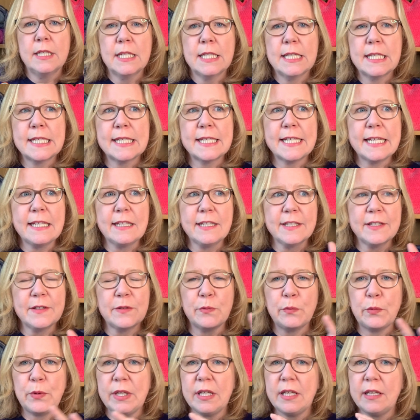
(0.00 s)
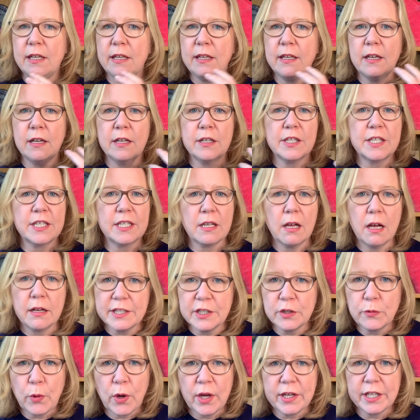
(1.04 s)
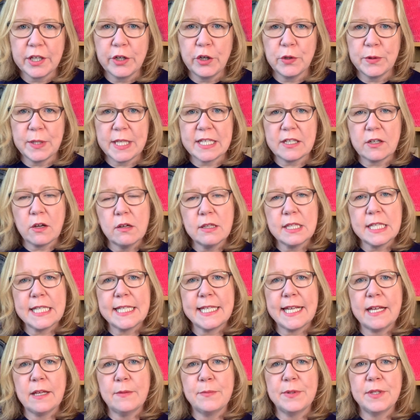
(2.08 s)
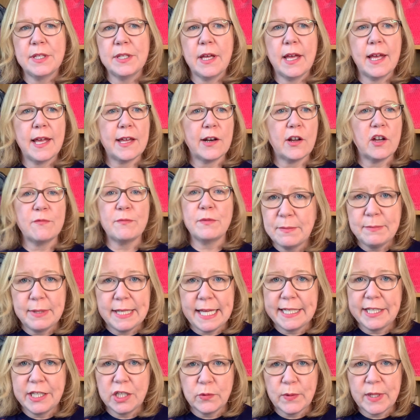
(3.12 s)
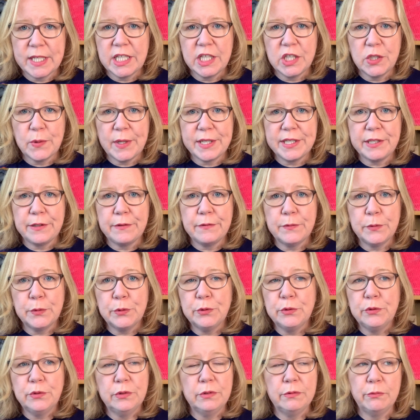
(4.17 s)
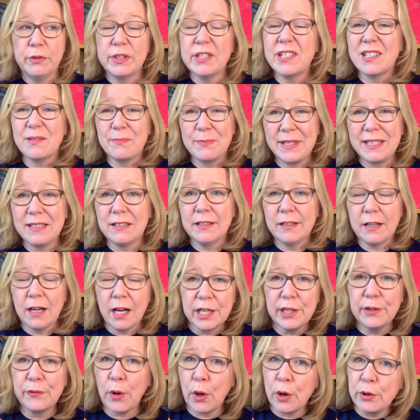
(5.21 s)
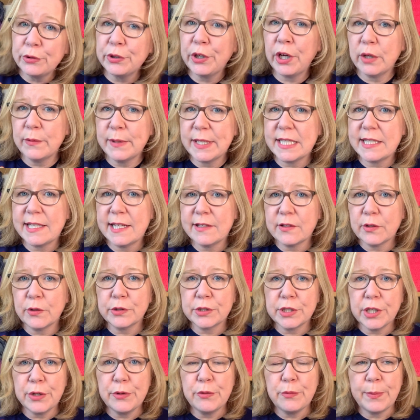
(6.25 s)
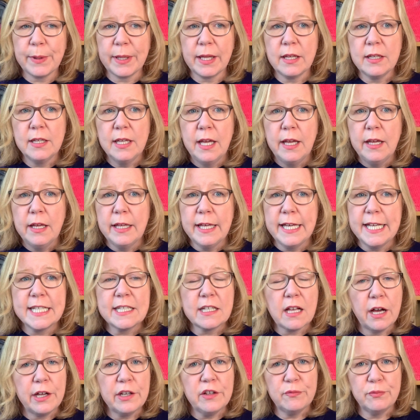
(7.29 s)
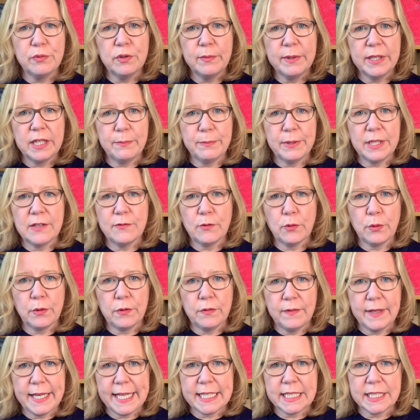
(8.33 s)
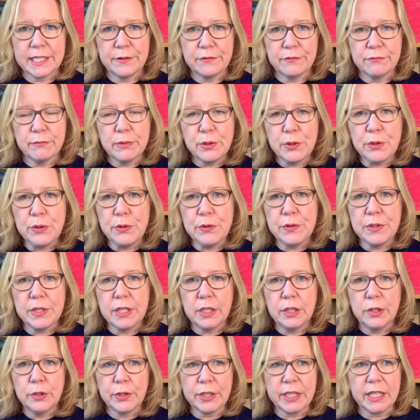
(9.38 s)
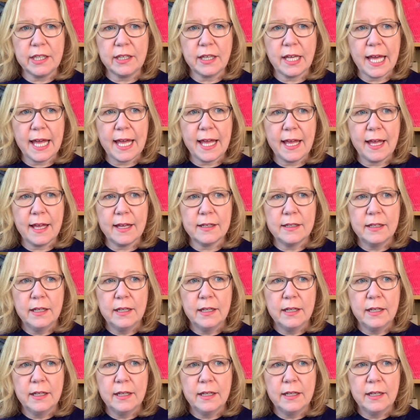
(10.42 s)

Since we started working on this concept, and I've been planning 2024, which has been kind of ongoing since October, it's kind of put me in a bit of a reflective mood, looking at